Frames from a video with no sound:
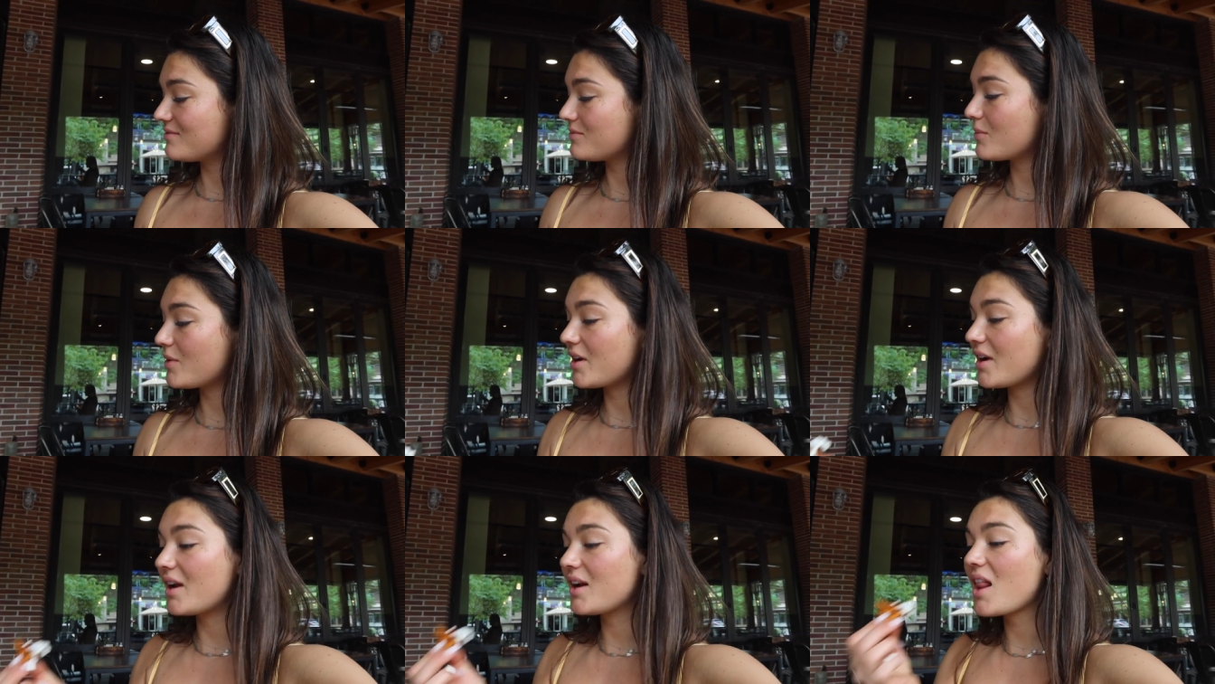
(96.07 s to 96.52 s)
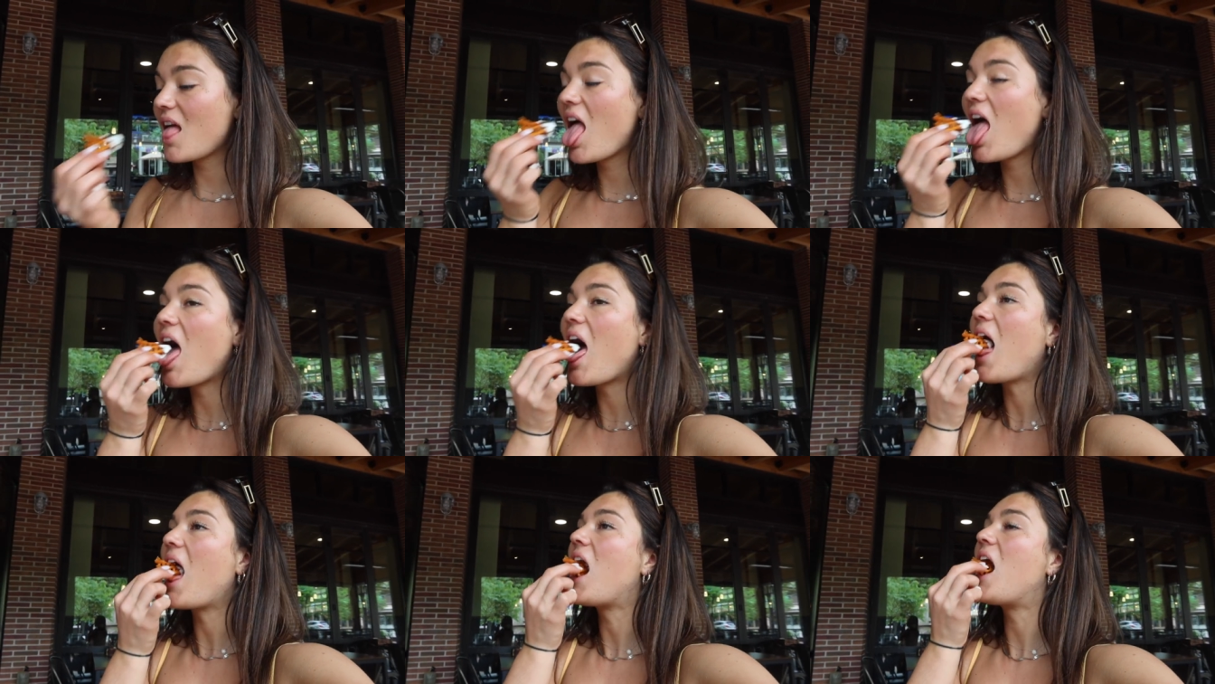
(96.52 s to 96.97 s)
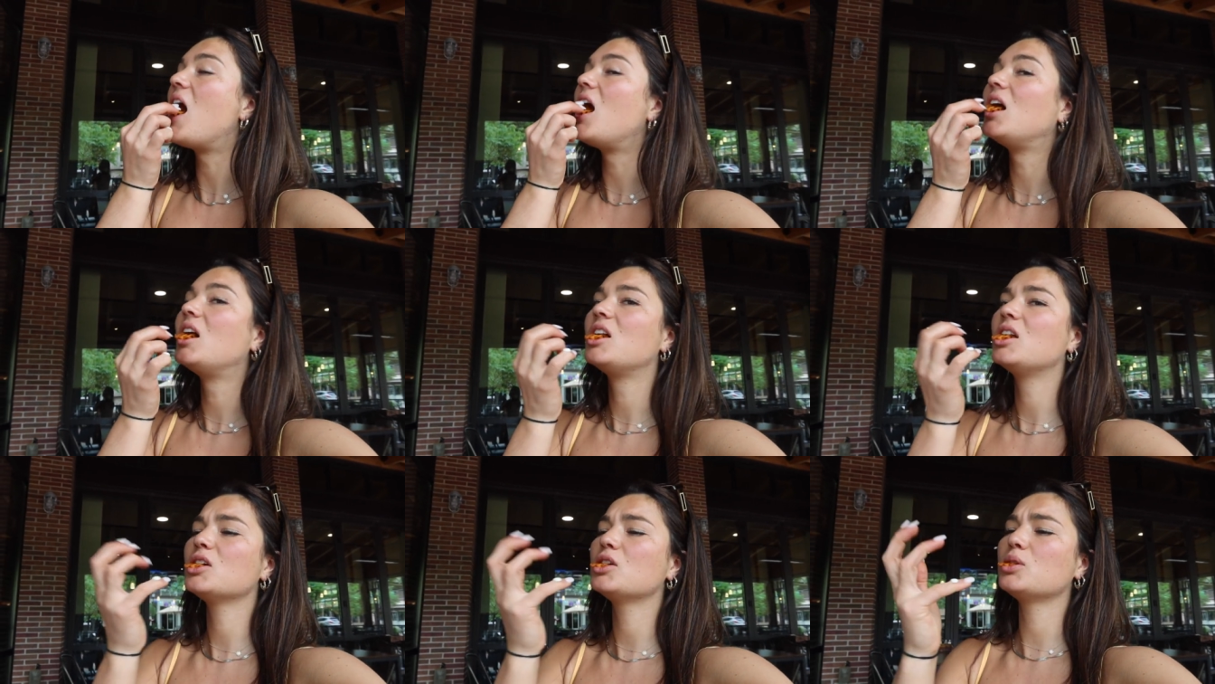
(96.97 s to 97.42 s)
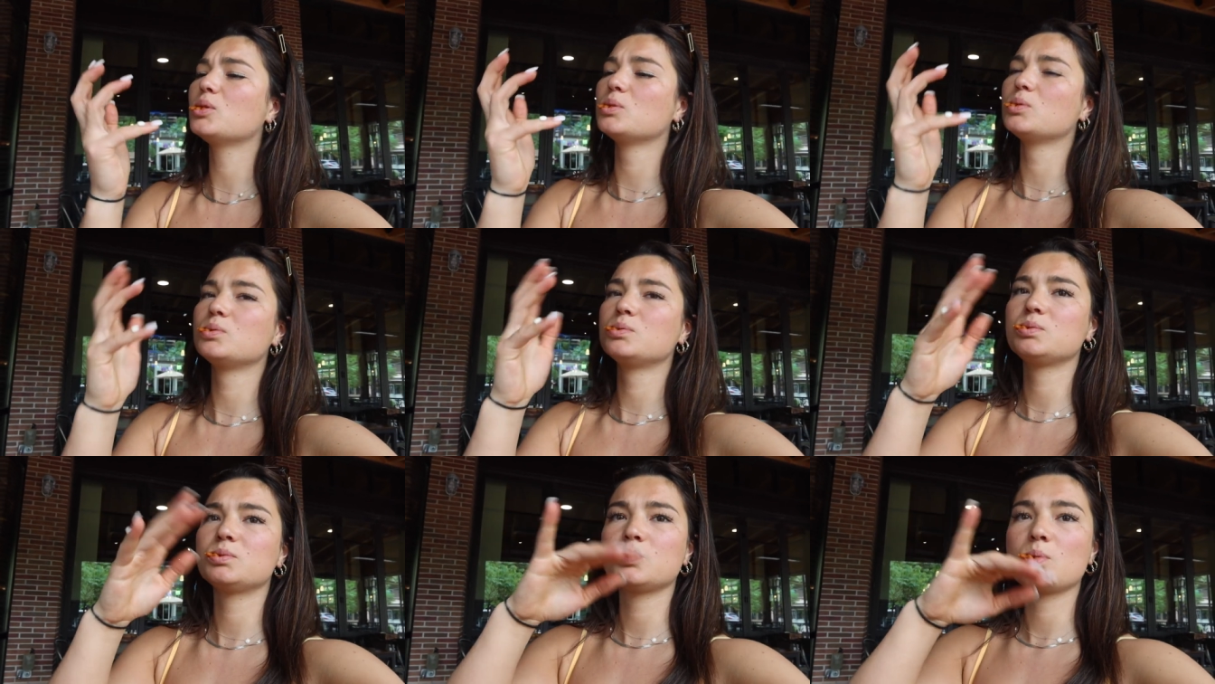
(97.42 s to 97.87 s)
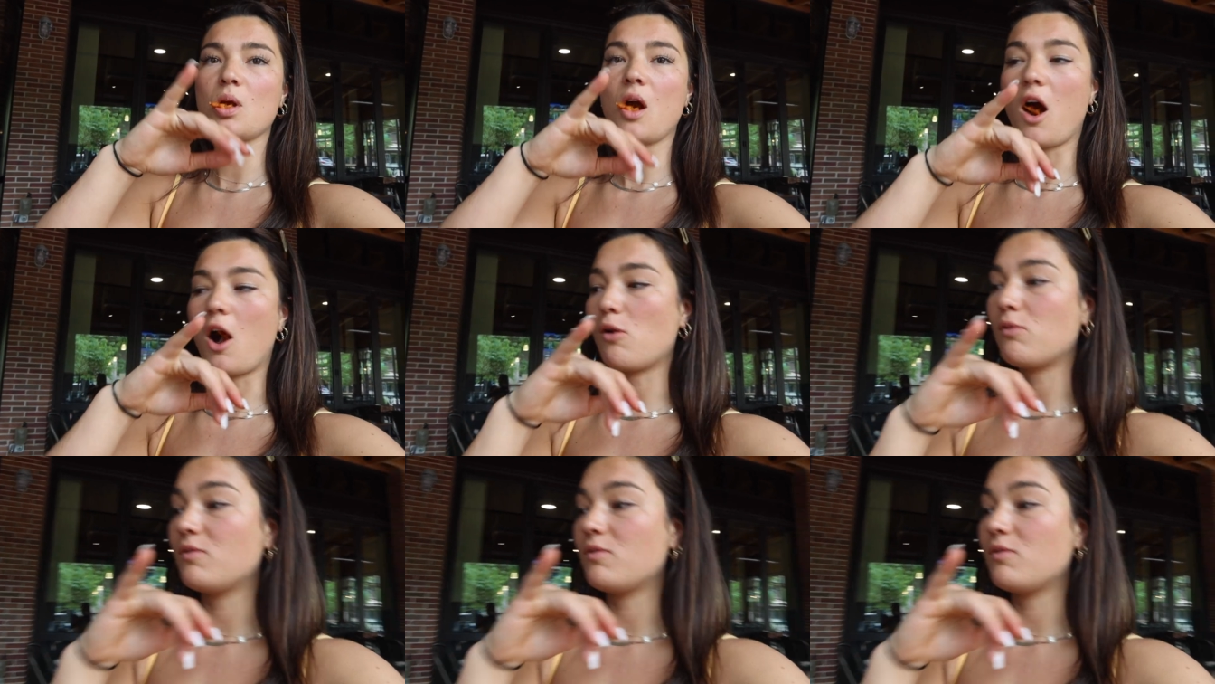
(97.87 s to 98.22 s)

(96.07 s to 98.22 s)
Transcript: we're good. Oh,